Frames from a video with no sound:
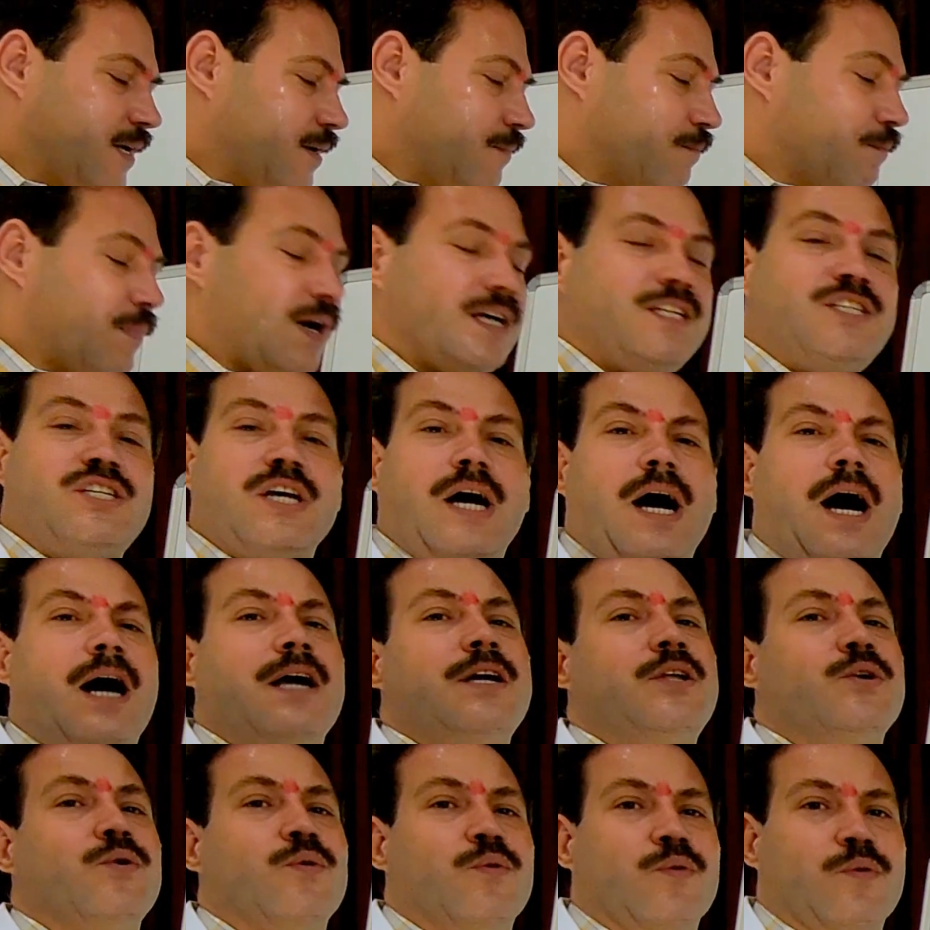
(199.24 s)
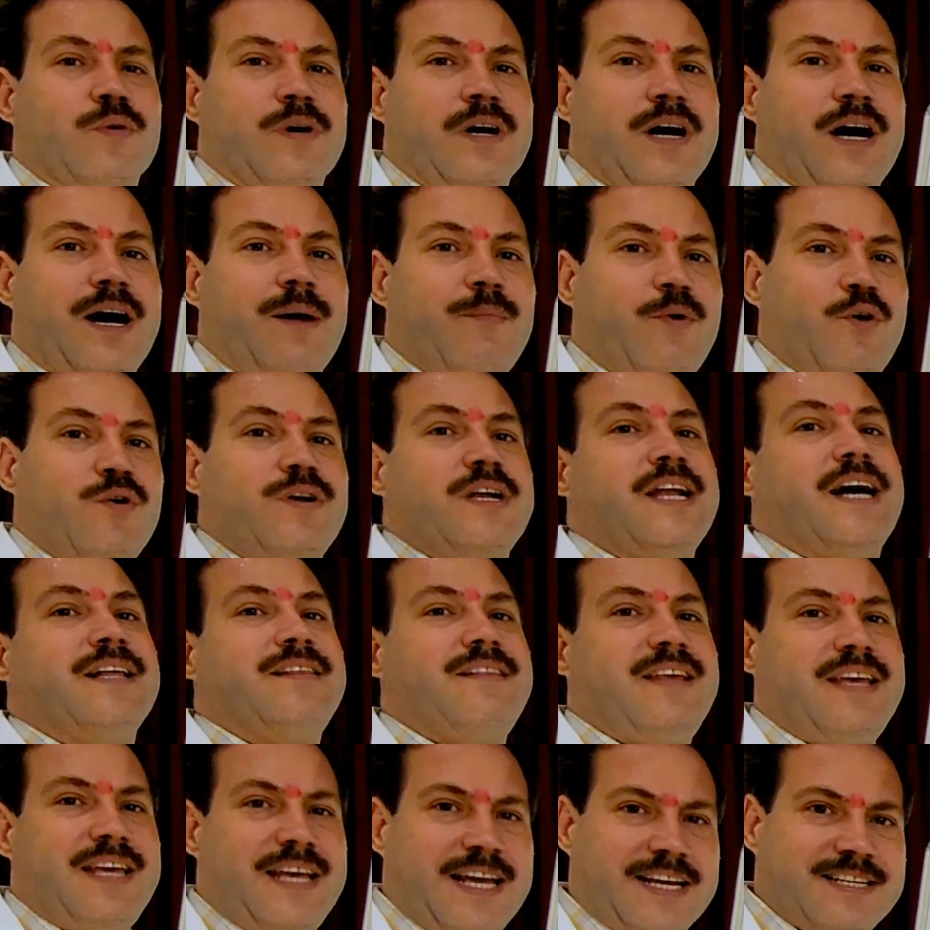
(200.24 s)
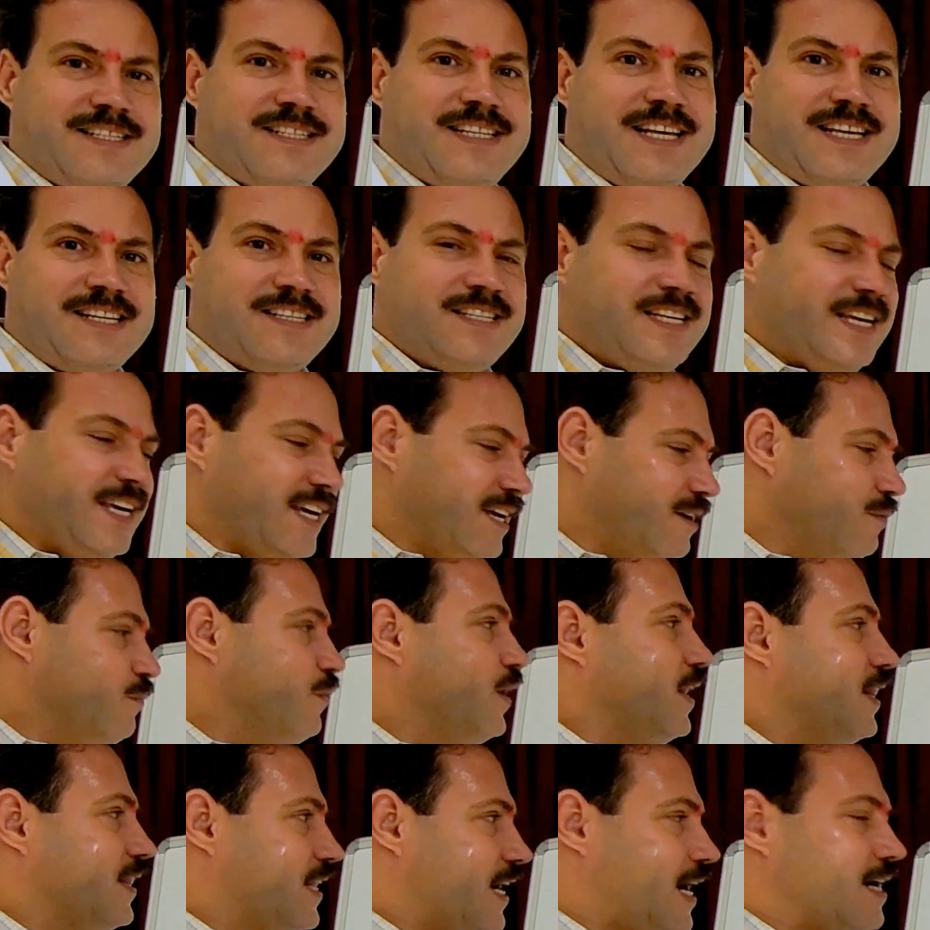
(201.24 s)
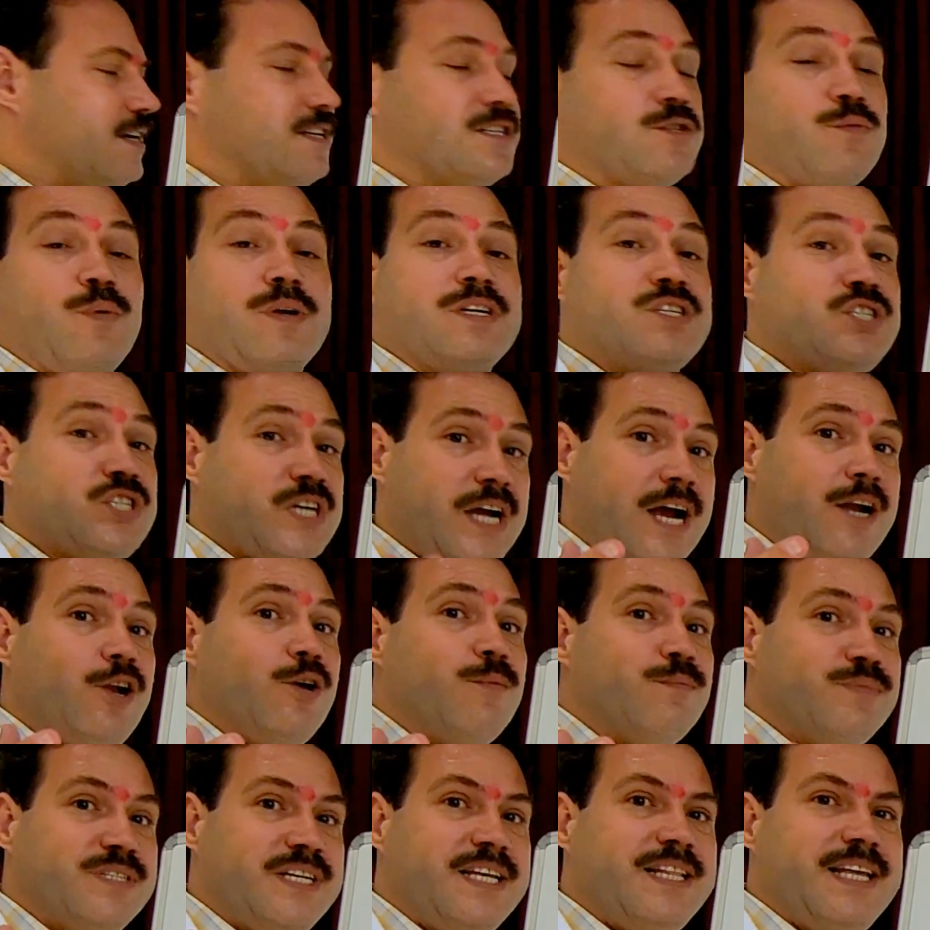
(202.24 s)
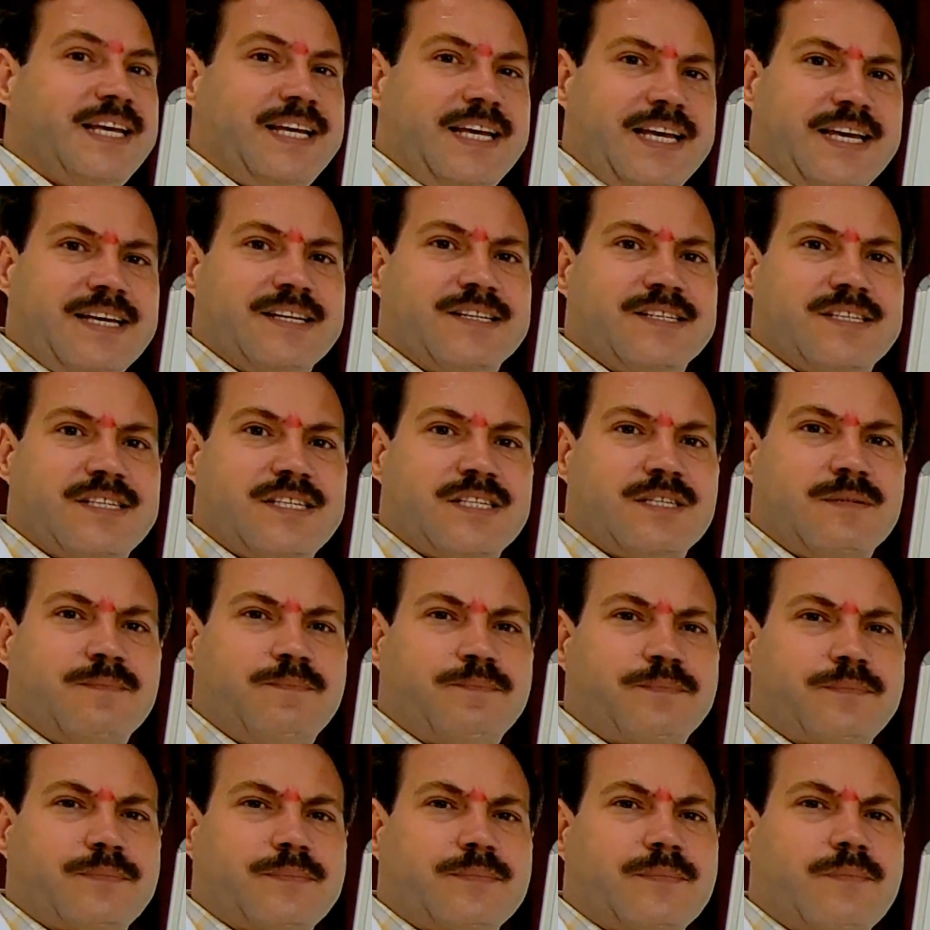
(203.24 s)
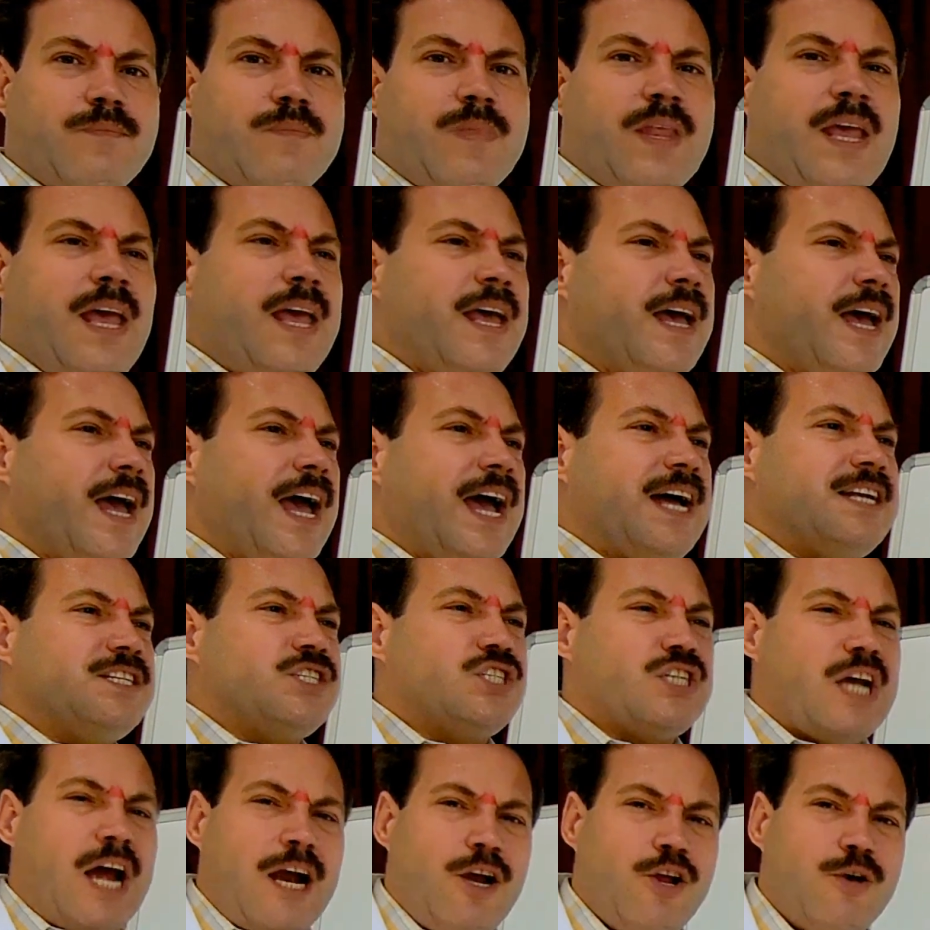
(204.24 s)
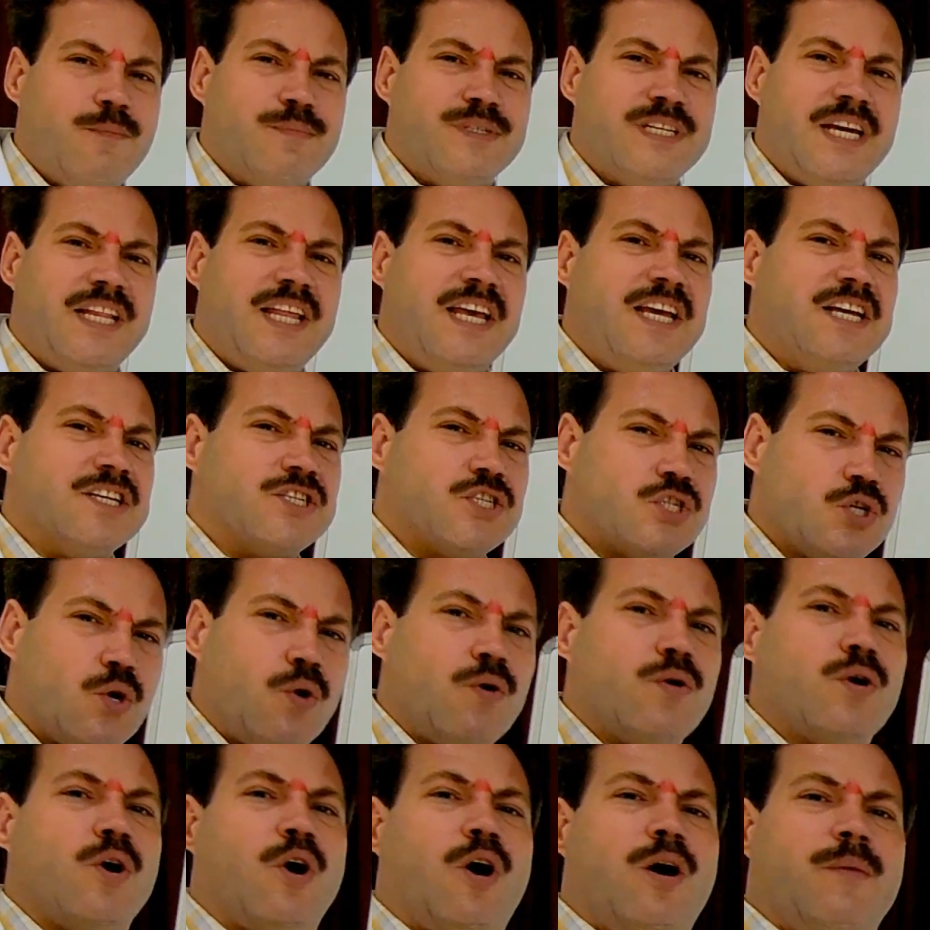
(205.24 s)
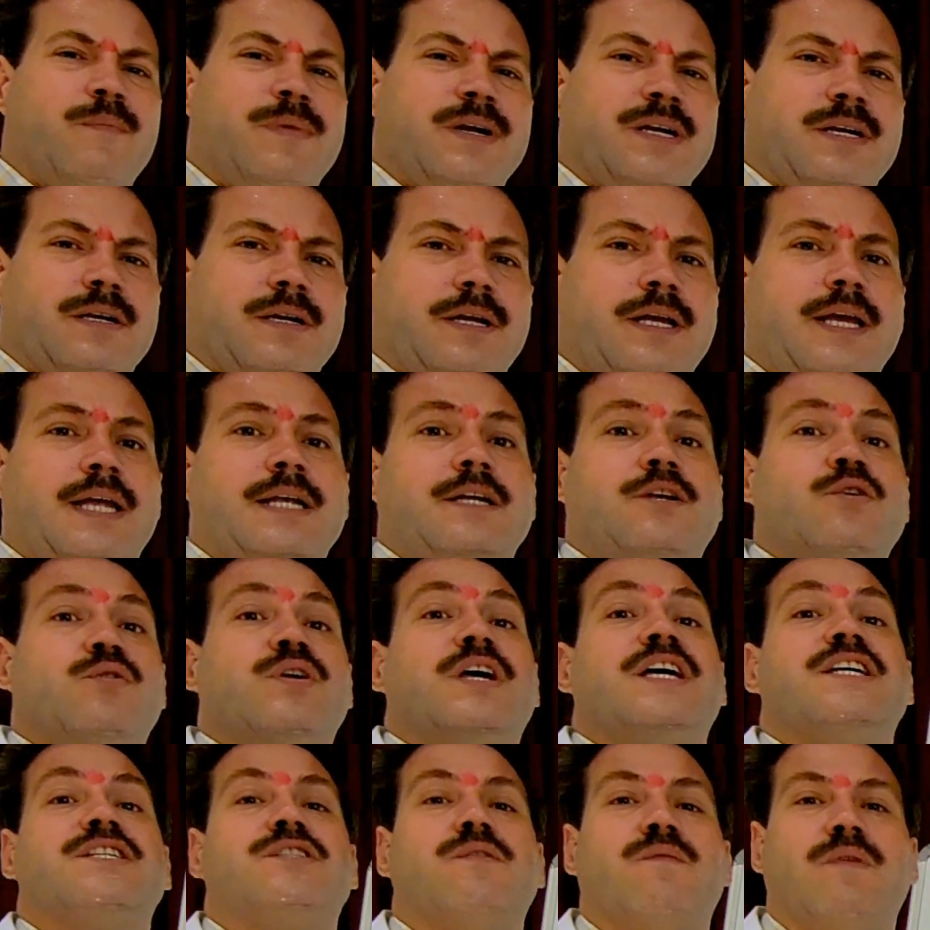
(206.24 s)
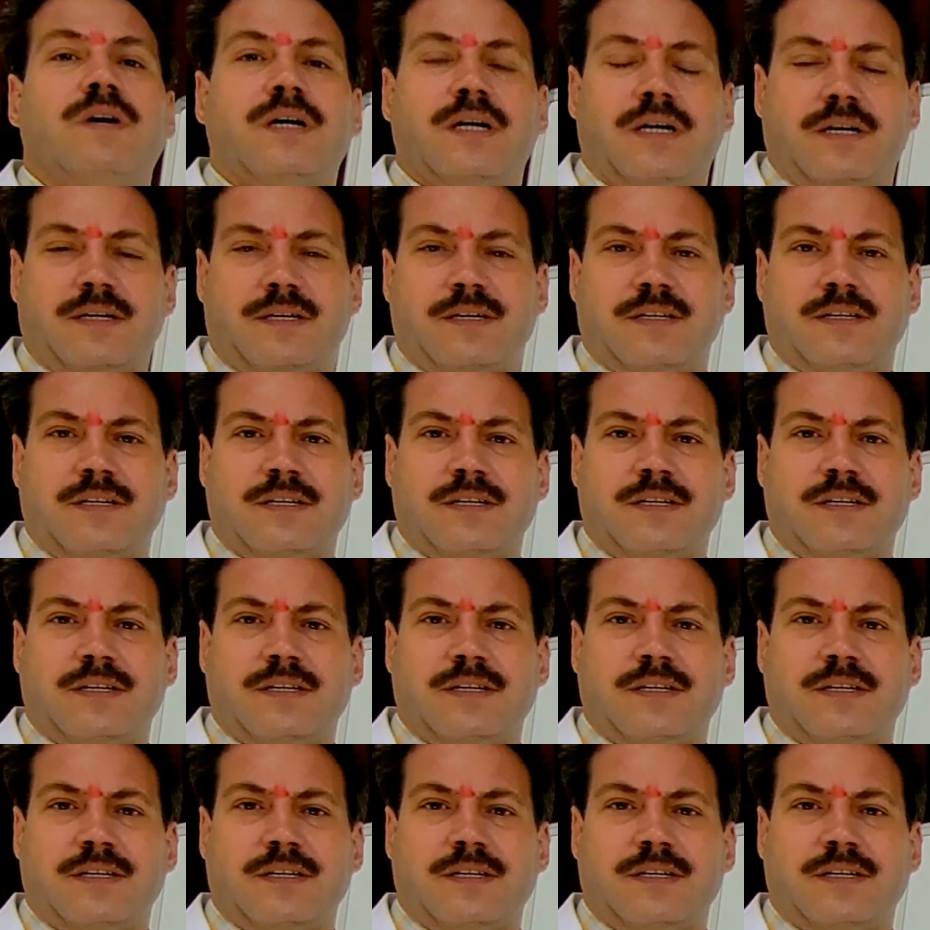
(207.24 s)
Much ado about nothing, as they say. Well, that is what shallow breathing is. And shallow breathing is so common in today's world.